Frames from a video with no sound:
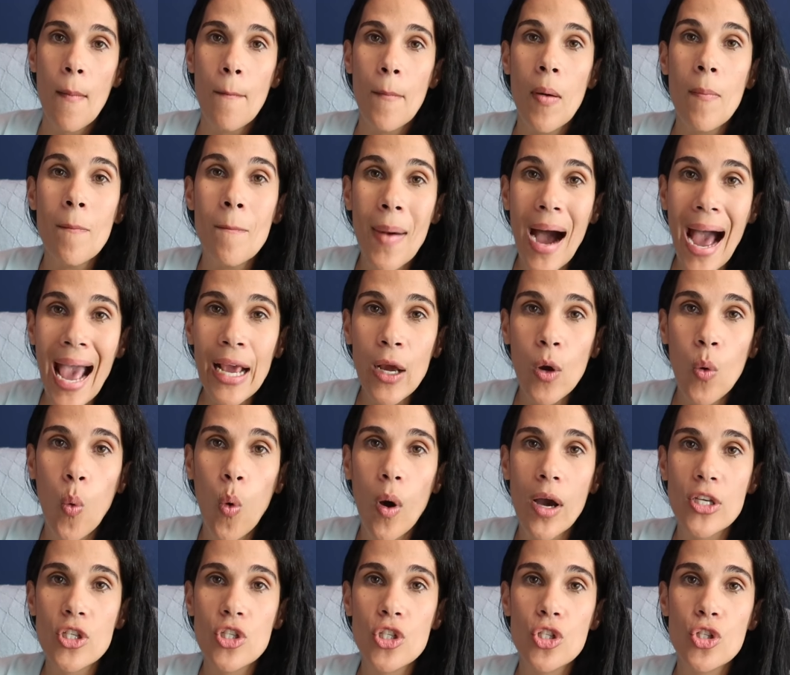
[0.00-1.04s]
But my
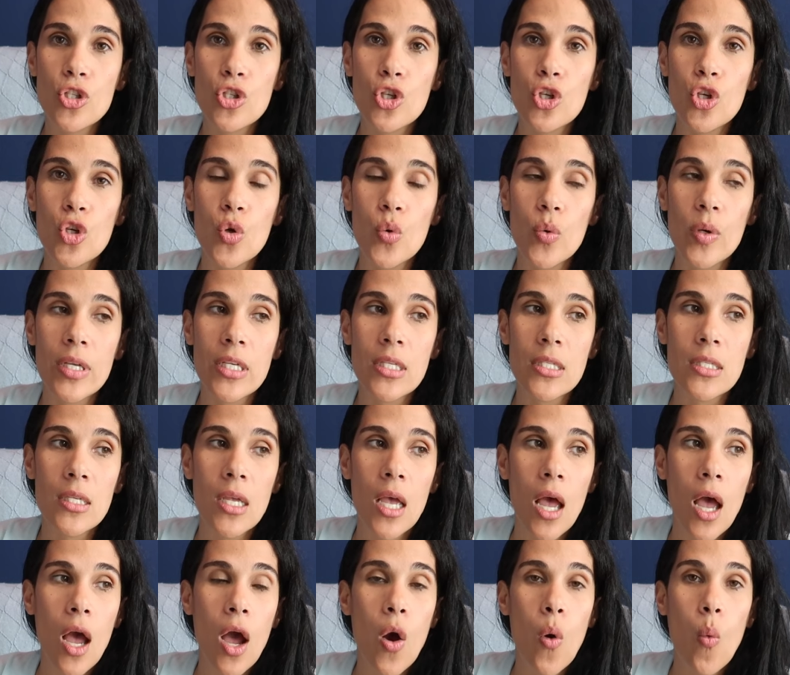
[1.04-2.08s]
question to you is
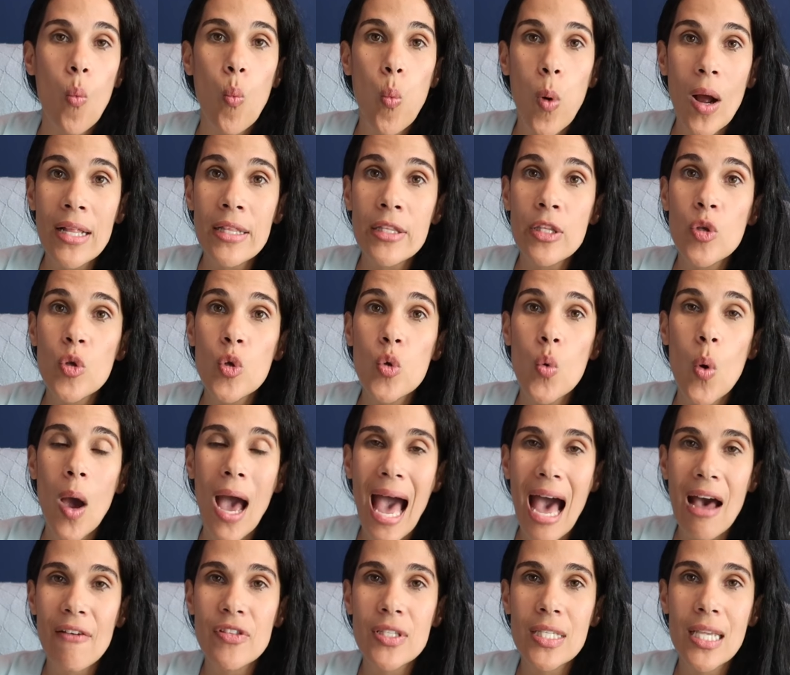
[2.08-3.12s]
when do you
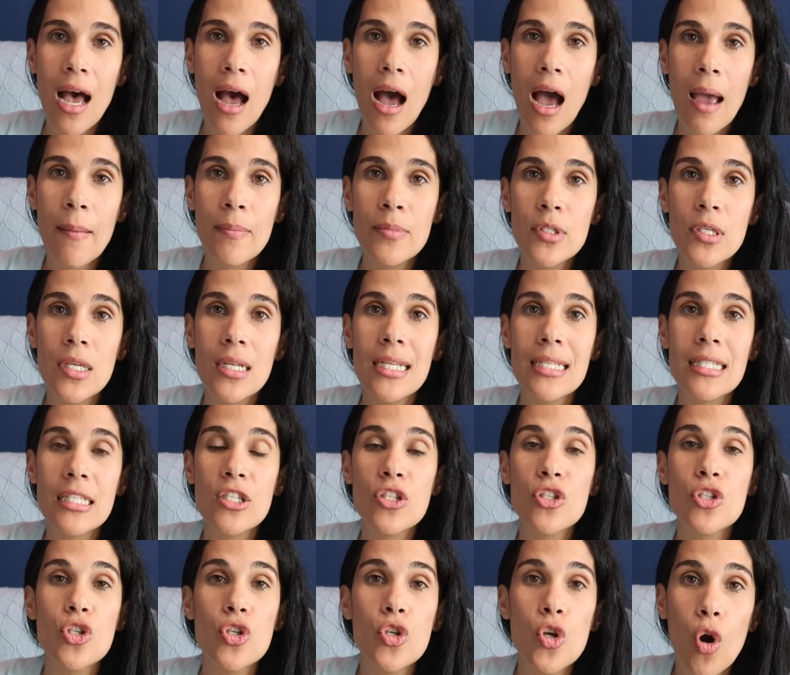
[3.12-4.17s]
have time to
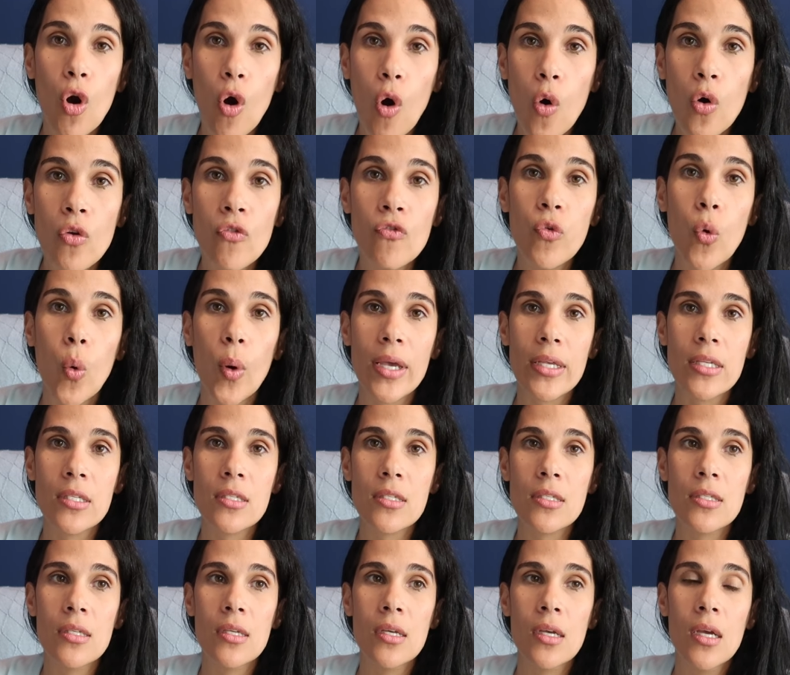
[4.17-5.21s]
listen to your own
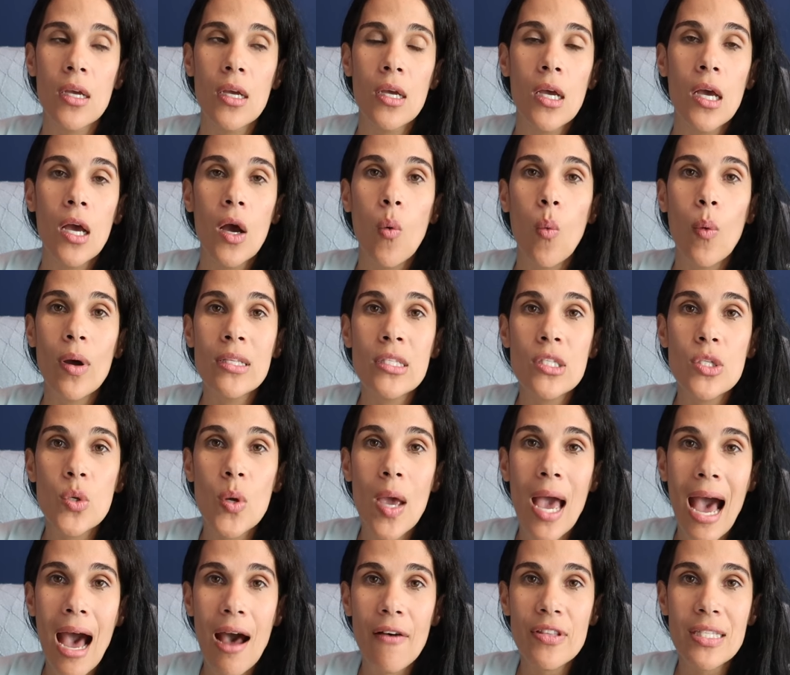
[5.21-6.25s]
voice? When do you
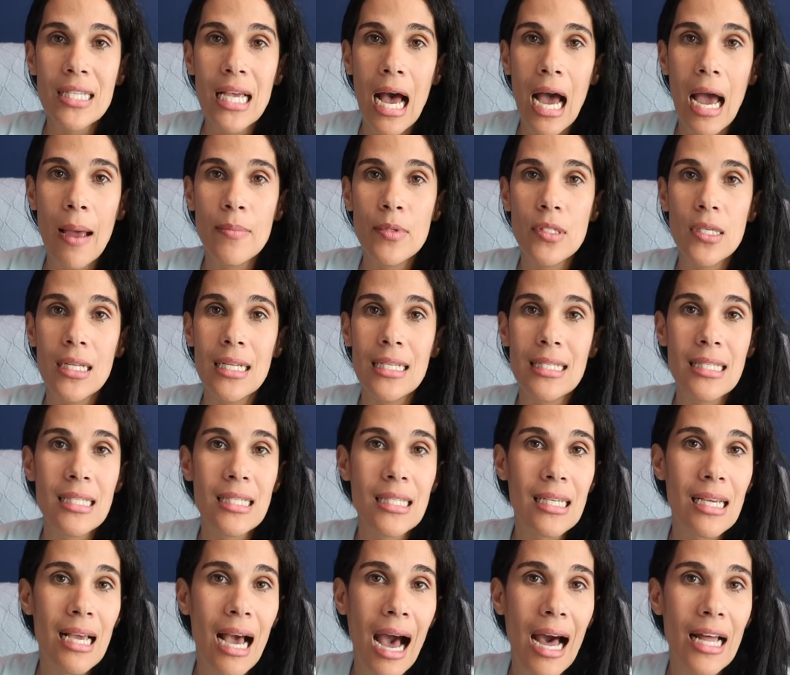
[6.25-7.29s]
have time to listen
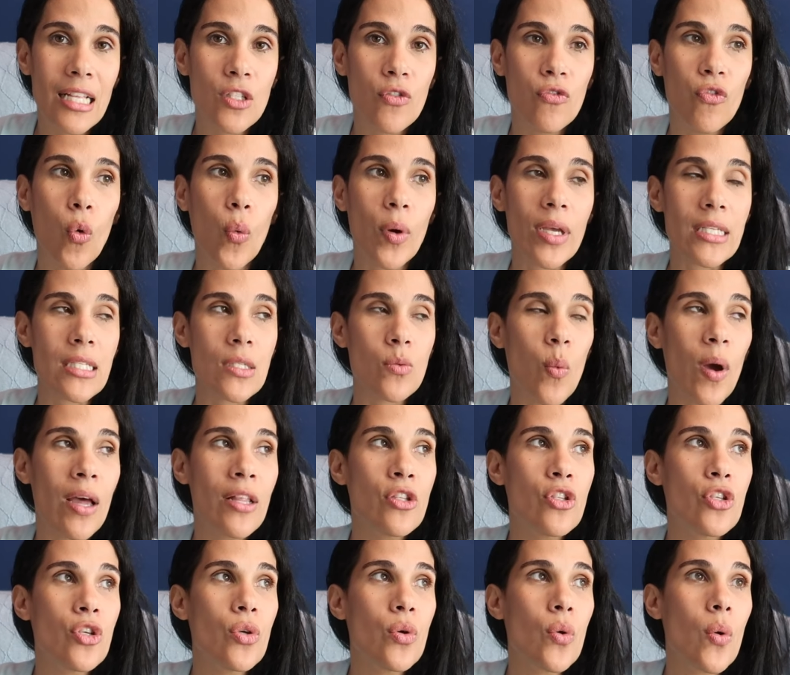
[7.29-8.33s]
to God's voice?
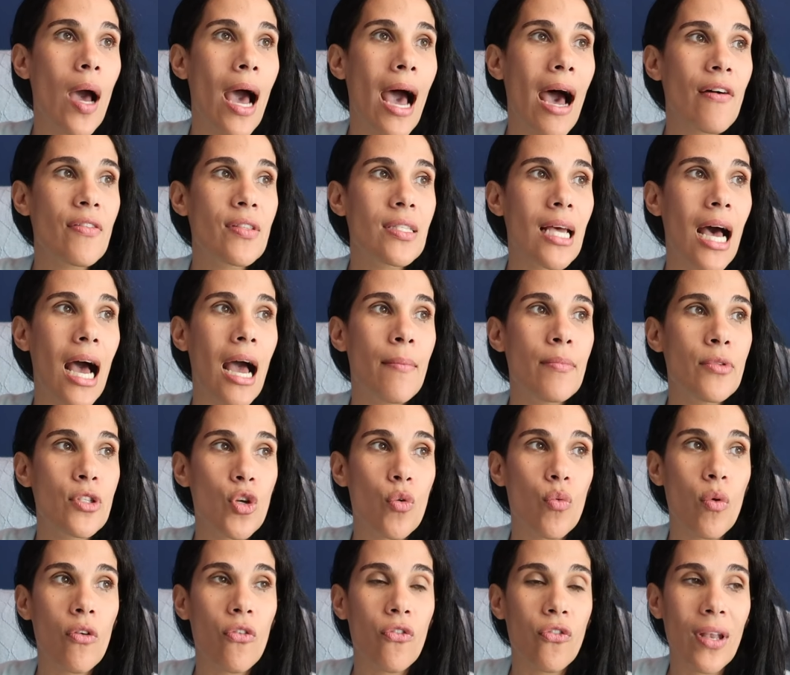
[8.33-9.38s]
When do you have time
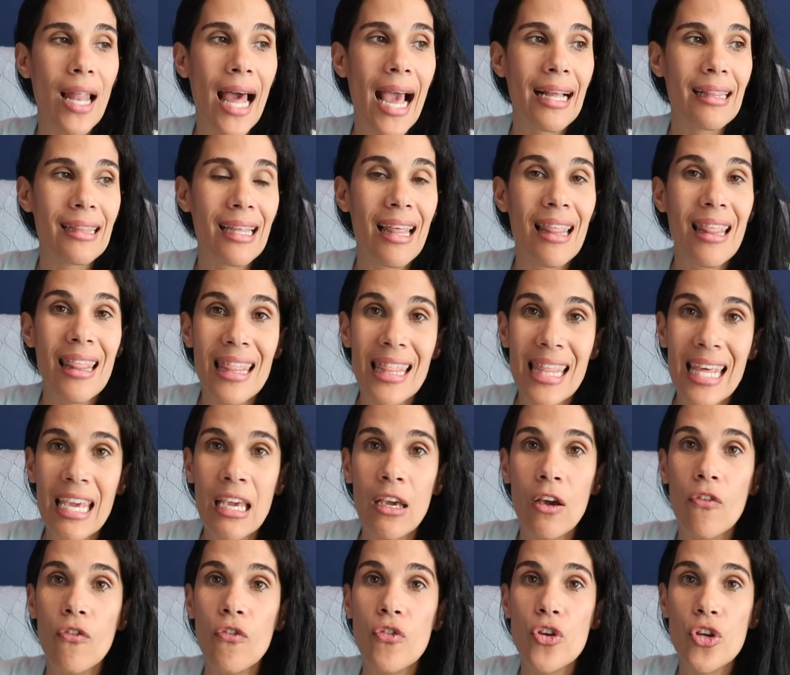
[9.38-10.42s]
to reflect and
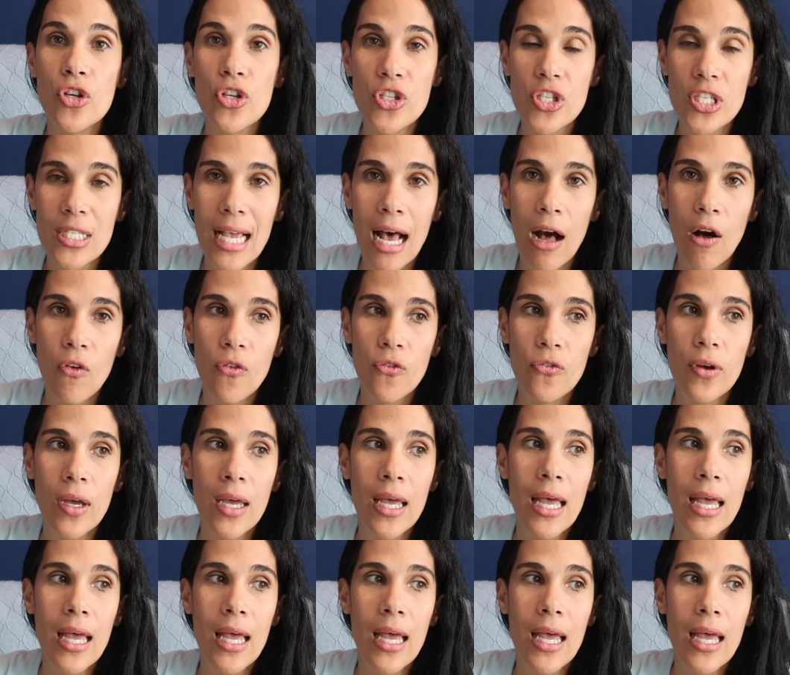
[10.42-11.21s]
think for yourself